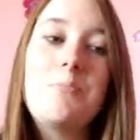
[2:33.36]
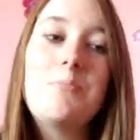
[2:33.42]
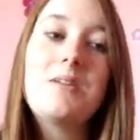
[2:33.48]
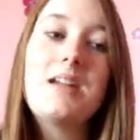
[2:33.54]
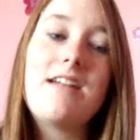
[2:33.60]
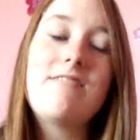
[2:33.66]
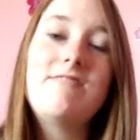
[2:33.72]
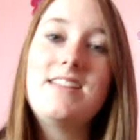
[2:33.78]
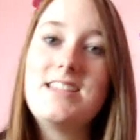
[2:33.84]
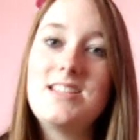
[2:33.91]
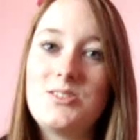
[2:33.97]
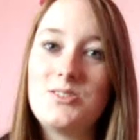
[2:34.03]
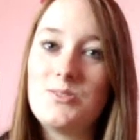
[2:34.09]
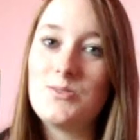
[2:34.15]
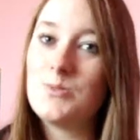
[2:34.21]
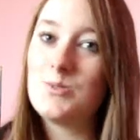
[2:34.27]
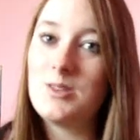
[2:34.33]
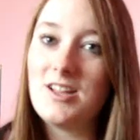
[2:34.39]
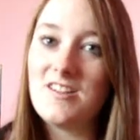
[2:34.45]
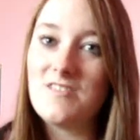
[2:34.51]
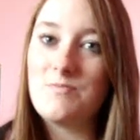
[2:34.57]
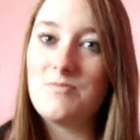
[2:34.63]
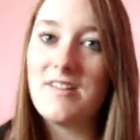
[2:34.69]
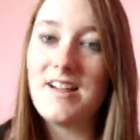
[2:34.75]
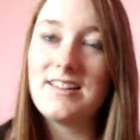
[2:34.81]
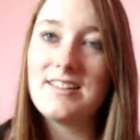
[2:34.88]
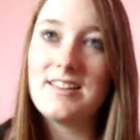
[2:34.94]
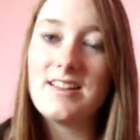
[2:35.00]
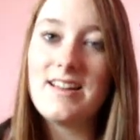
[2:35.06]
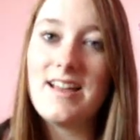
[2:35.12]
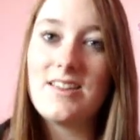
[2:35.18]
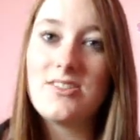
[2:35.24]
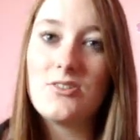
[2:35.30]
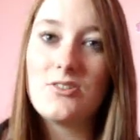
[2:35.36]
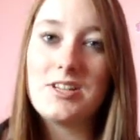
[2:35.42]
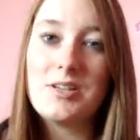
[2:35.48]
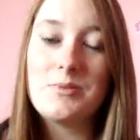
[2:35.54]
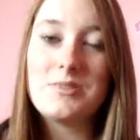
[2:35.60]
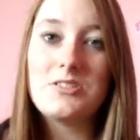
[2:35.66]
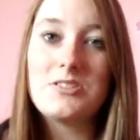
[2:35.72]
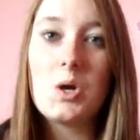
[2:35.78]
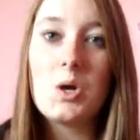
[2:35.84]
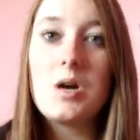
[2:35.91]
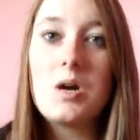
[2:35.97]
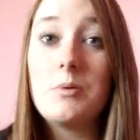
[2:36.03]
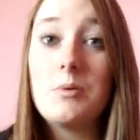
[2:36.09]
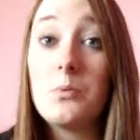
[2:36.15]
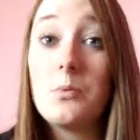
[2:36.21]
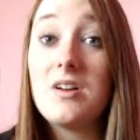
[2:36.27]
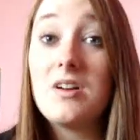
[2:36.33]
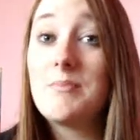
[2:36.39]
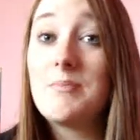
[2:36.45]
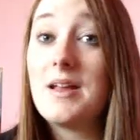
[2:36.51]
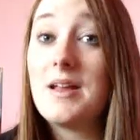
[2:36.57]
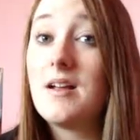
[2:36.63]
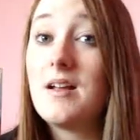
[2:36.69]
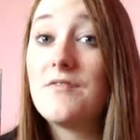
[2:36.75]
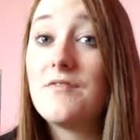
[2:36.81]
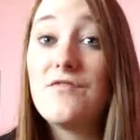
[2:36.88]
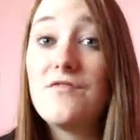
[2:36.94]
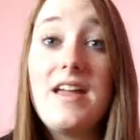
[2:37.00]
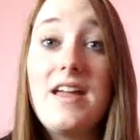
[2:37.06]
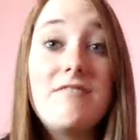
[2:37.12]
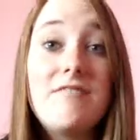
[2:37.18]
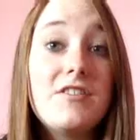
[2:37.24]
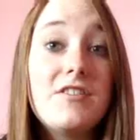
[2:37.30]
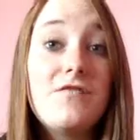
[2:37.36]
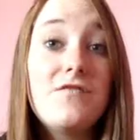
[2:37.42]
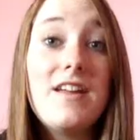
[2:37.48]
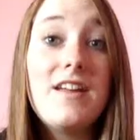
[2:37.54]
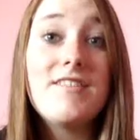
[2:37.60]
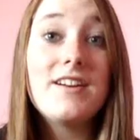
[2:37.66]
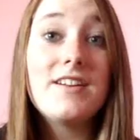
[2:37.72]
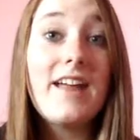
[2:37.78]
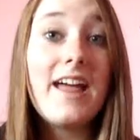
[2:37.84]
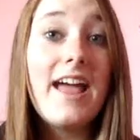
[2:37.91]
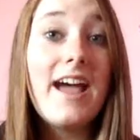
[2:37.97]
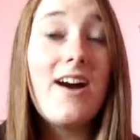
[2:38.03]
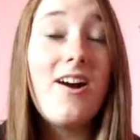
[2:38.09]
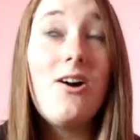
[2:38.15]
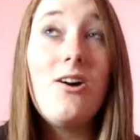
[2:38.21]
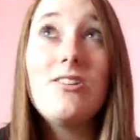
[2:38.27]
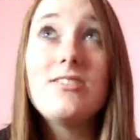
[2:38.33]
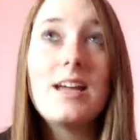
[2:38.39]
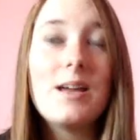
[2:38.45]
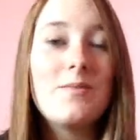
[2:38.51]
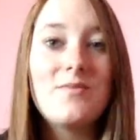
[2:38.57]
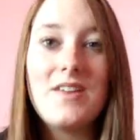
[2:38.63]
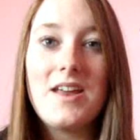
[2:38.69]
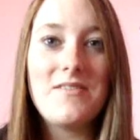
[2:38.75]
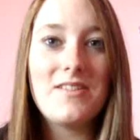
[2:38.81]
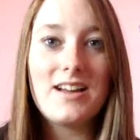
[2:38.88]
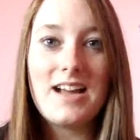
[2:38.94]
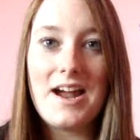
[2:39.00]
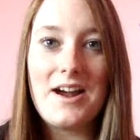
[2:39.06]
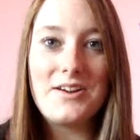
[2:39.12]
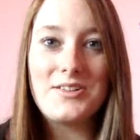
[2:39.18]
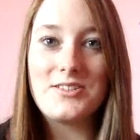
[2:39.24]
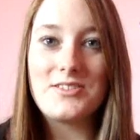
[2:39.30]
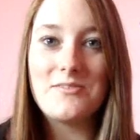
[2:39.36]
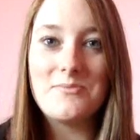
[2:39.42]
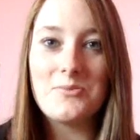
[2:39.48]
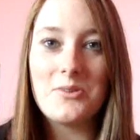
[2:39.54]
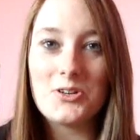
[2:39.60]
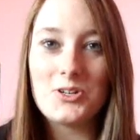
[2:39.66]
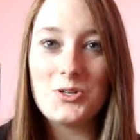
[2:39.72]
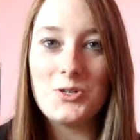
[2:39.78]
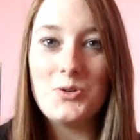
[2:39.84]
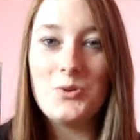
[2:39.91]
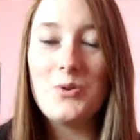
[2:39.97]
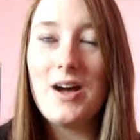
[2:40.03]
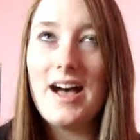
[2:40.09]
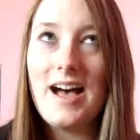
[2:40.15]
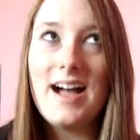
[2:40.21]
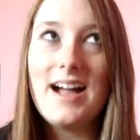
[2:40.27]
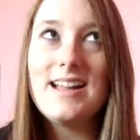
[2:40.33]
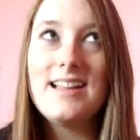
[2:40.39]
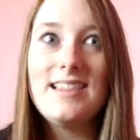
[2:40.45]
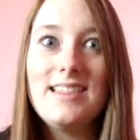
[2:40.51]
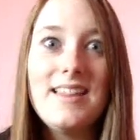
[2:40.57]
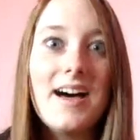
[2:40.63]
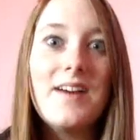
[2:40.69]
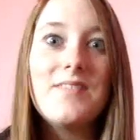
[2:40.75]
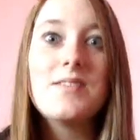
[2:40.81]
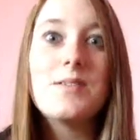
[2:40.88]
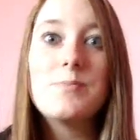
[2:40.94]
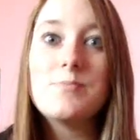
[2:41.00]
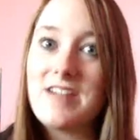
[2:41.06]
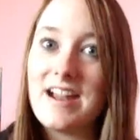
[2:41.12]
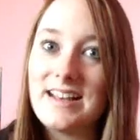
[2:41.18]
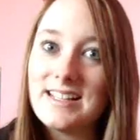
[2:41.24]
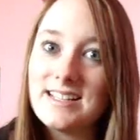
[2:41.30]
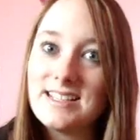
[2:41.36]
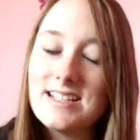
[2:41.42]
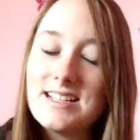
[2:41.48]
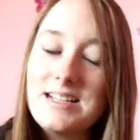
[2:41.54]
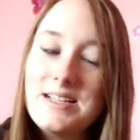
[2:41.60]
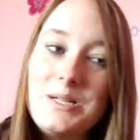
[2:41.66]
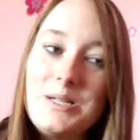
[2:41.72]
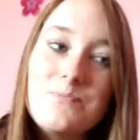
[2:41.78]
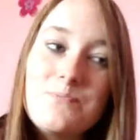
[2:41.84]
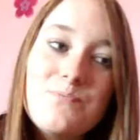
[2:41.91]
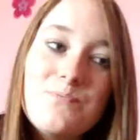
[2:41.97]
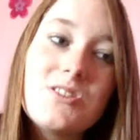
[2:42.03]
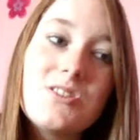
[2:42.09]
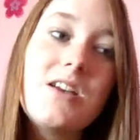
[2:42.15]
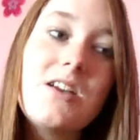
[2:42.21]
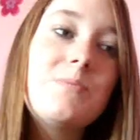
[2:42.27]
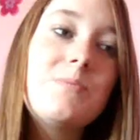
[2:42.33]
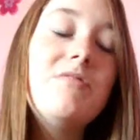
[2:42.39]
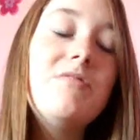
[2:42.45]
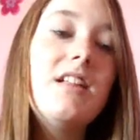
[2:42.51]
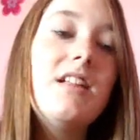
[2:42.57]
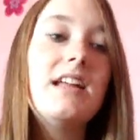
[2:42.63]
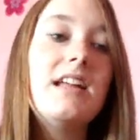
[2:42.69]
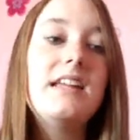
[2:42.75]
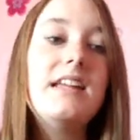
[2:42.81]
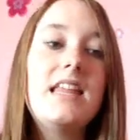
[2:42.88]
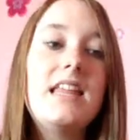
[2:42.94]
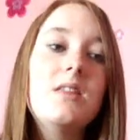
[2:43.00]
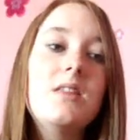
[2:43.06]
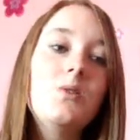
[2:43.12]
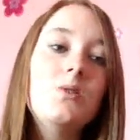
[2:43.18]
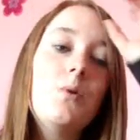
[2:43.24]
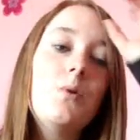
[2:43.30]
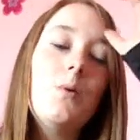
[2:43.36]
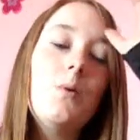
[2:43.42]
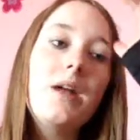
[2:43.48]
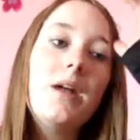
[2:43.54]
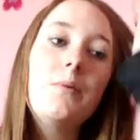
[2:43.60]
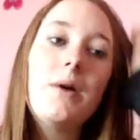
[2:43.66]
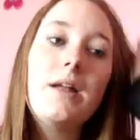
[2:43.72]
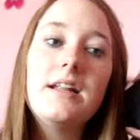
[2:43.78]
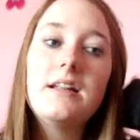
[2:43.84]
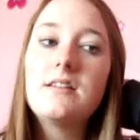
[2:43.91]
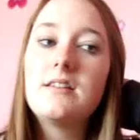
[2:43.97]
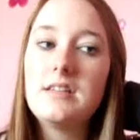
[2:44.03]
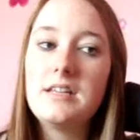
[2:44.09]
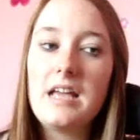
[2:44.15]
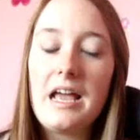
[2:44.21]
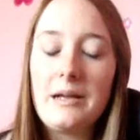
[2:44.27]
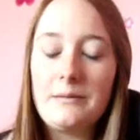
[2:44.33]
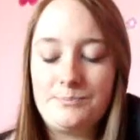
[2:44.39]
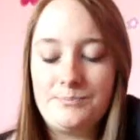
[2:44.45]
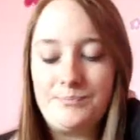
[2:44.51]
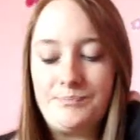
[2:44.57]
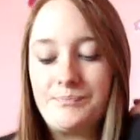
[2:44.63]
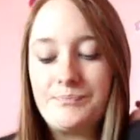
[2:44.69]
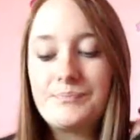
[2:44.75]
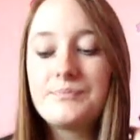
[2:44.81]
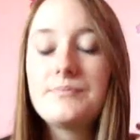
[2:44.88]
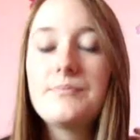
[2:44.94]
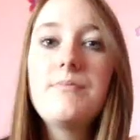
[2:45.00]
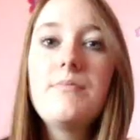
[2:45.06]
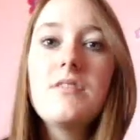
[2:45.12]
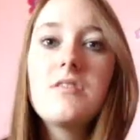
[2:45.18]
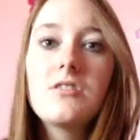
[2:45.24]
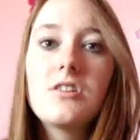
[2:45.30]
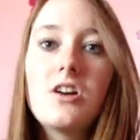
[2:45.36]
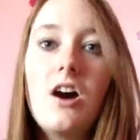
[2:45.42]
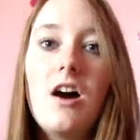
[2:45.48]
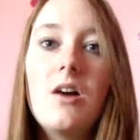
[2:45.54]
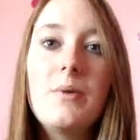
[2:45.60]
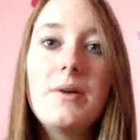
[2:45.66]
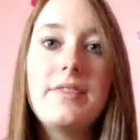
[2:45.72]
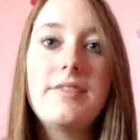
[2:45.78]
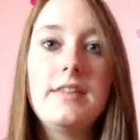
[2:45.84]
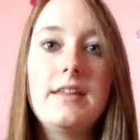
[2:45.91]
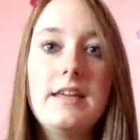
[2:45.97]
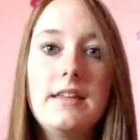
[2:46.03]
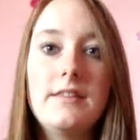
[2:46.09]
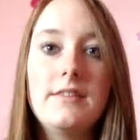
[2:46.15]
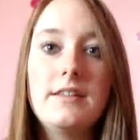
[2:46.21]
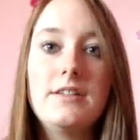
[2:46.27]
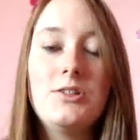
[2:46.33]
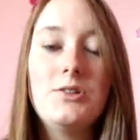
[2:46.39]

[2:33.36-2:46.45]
But I really do love Brannigan. I thought he was adorable. One of my favourite, all-time favourite characters from Doctor Who. I love Brannigan. So that was brilliant. And then the one when he went into the car with the